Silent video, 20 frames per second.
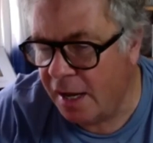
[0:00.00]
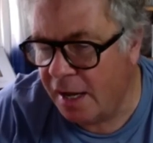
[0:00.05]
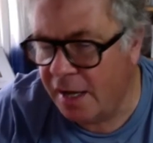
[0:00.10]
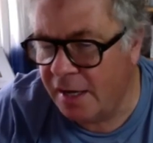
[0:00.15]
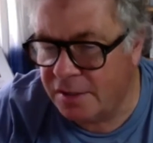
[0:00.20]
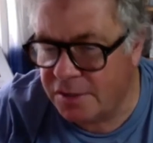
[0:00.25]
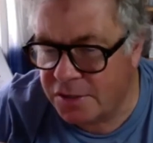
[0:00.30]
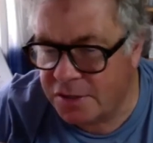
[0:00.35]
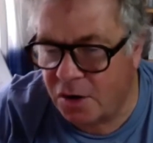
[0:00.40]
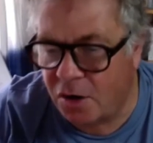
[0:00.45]

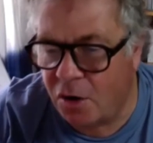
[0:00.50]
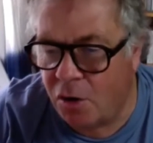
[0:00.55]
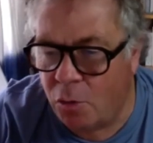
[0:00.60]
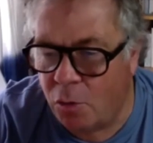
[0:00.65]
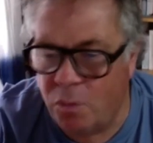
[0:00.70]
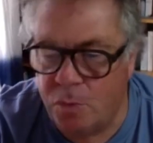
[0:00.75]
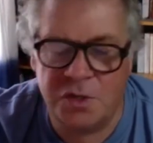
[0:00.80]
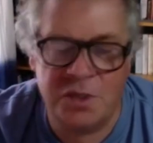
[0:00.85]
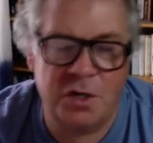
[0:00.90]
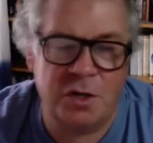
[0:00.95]
It's
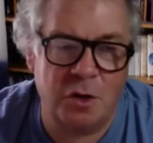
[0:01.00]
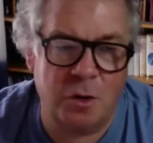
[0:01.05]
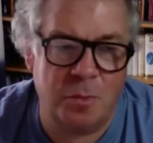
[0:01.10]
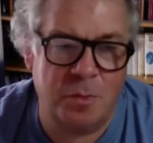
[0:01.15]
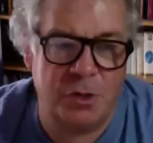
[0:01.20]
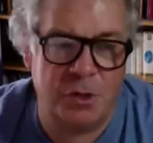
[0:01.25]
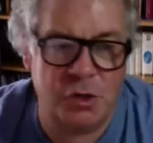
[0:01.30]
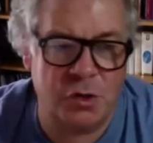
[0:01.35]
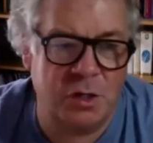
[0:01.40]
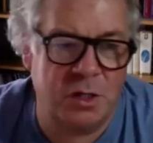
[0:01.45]
always an
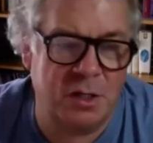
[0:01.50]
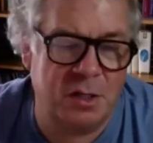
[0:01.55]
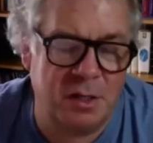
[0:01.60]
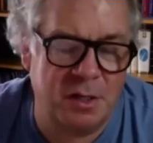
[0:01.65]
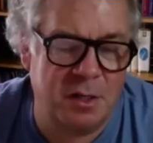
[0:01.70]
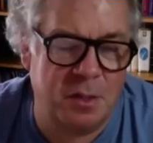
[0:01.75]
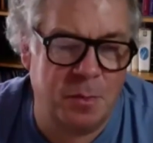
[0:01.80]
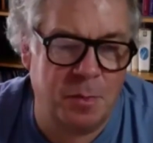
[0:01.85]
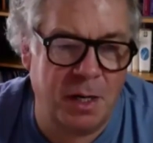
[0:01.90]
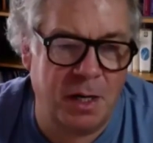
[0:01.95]

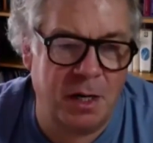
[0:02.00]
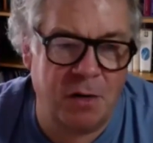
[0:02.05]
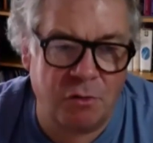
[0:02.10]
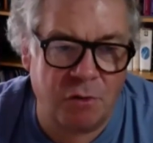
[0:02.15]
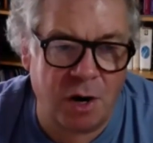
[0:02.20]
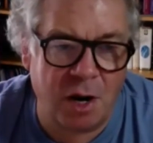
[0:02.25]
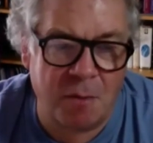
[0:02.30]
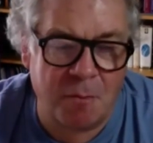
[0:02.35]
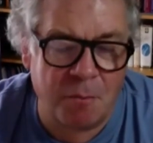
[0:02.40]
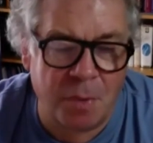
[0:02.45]
opportunity to make
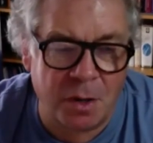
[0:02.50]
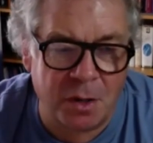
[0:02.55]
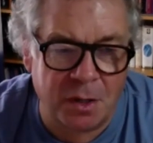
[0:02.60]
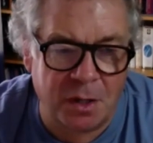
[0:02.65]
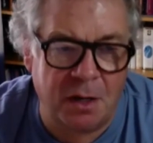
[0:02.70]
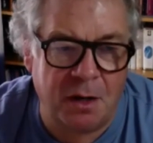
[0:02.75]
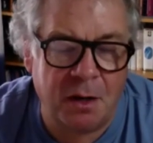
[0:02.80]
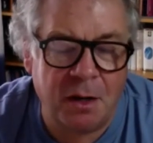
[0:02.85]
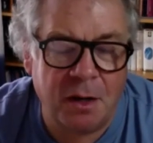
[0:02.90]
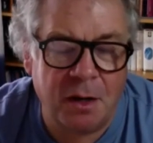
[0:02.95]
great
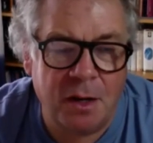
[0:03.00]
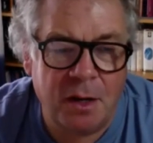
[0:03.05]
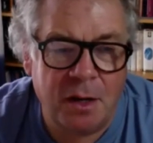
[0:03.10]
money.